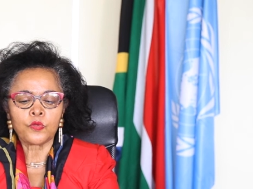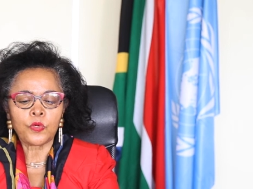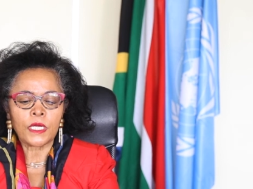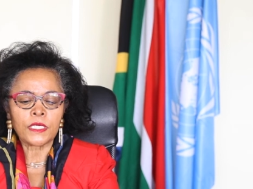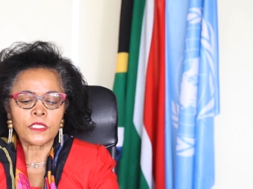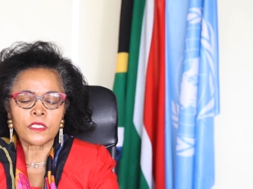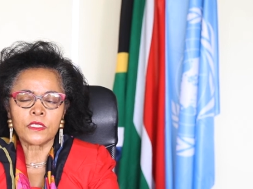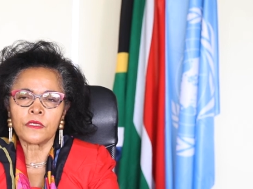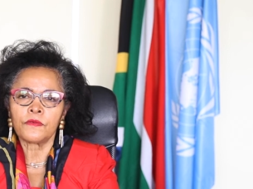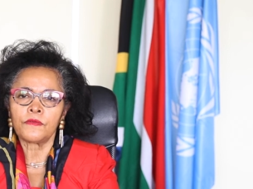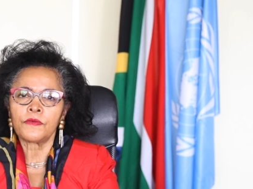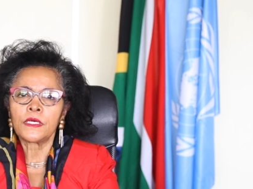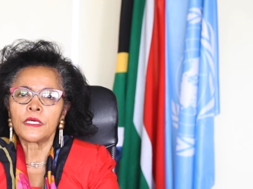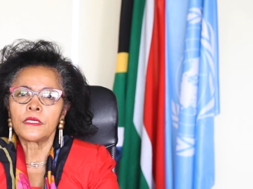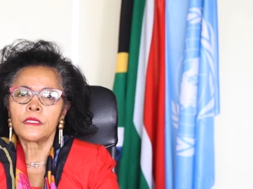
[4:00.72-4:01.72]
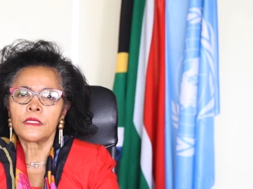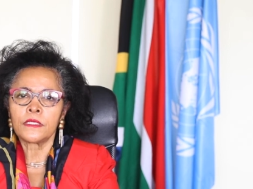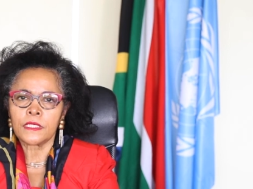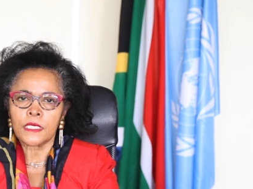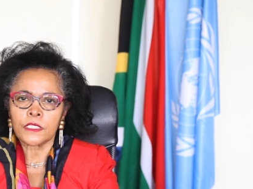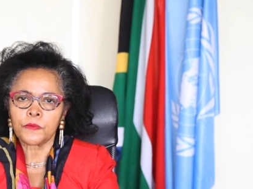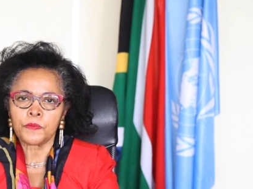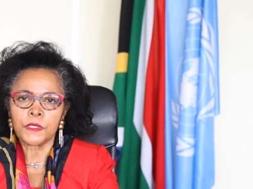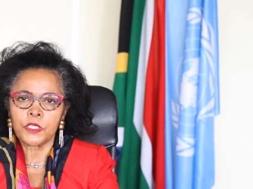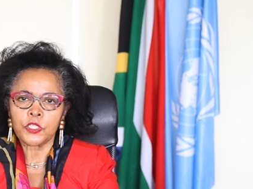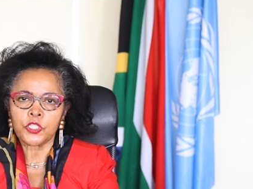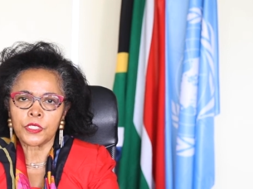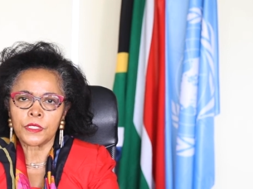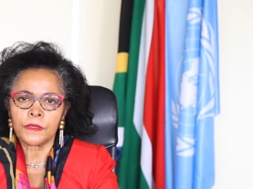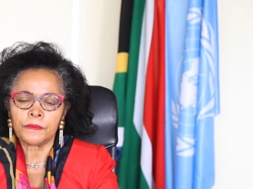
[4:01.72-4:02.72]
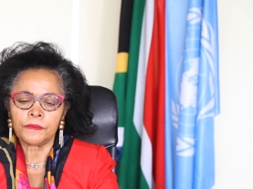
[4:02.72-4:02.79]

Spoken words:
to achieve this aspiration.